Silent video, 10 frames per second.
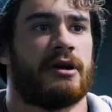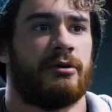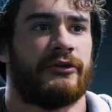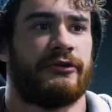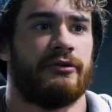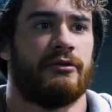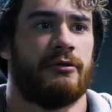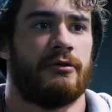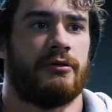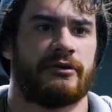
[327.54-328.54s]
We're able
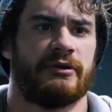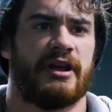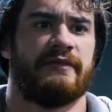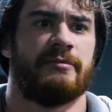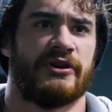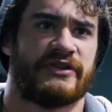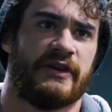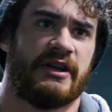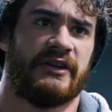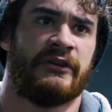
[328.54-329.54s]
to start a really heavy push
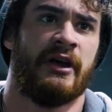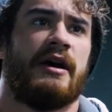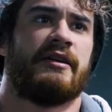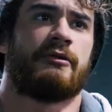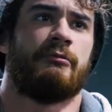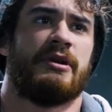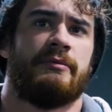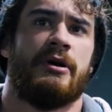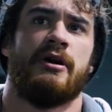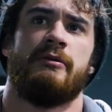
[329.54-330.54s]
phase. I think
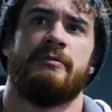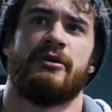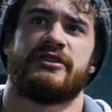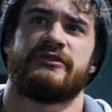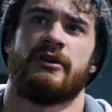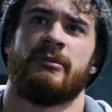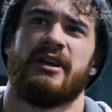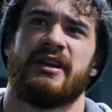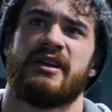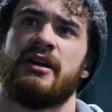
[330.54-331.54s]
we pushed from
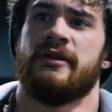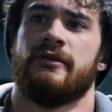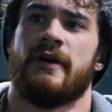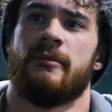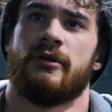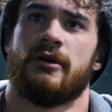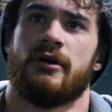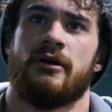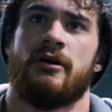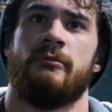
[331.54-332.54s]
like
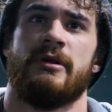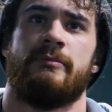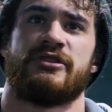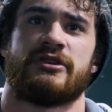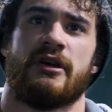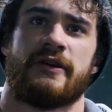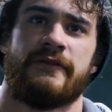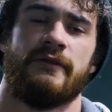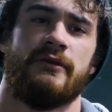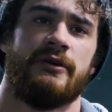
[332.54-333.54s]
mid-November. We'll be pushing a lot of
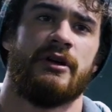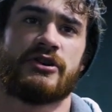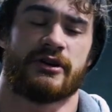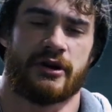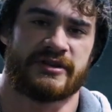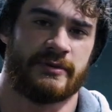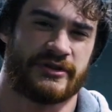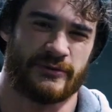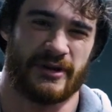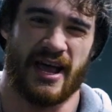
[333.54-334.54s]
food, trying to grow as
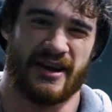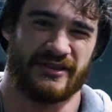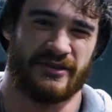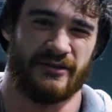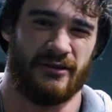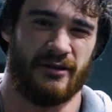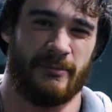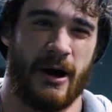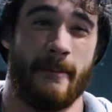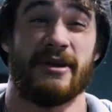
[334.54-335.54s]
much as we can until
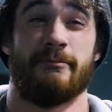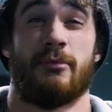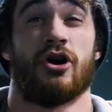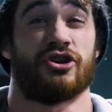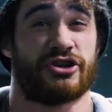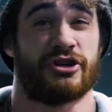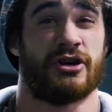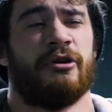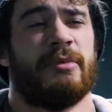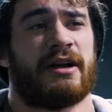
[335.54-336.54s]
about mid-March.
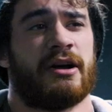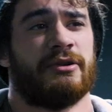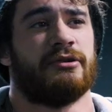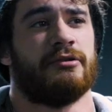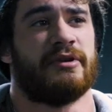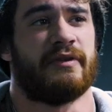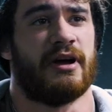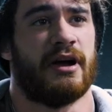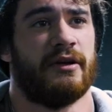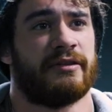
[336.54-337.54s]
Pull back, go into a little bit of
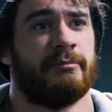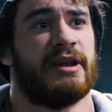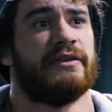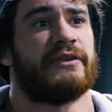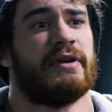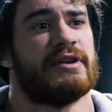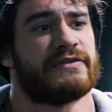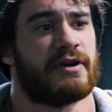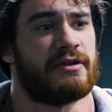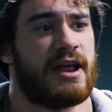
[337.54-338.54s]
a health maintenance
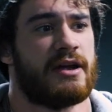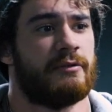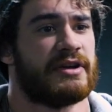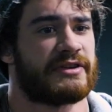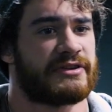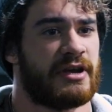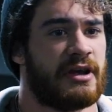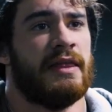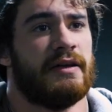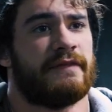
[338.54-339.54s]
phase for another 8 weeks.
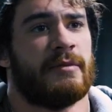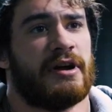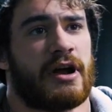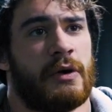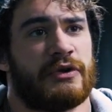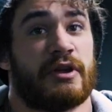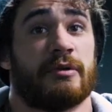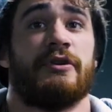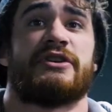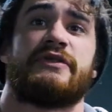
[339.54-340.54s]
And then from there, go into
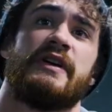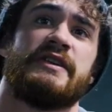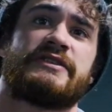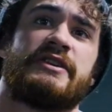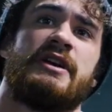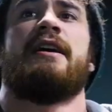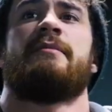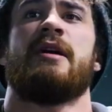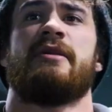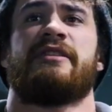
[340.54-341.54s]
another push phase. And
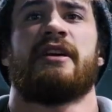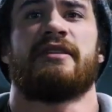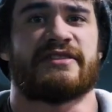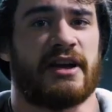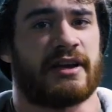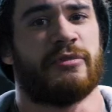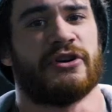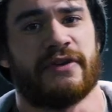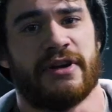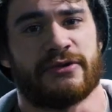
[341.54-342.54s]
then maybe at the end of the second
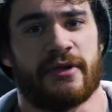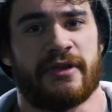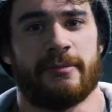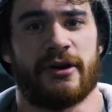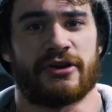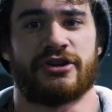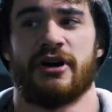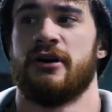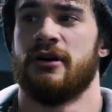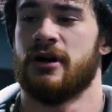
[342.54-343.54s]
push phase, we'll think about a show.